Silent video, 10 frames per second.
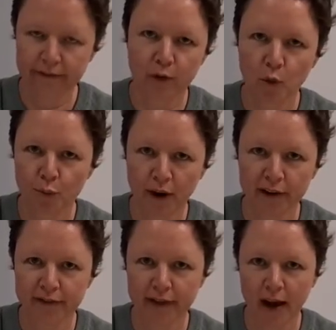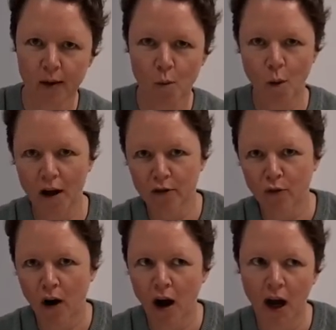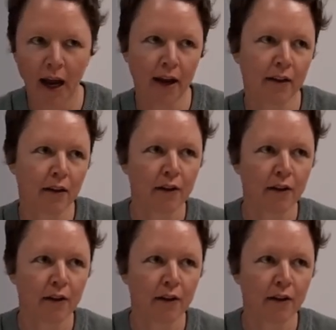4 bread flour, 1 rye,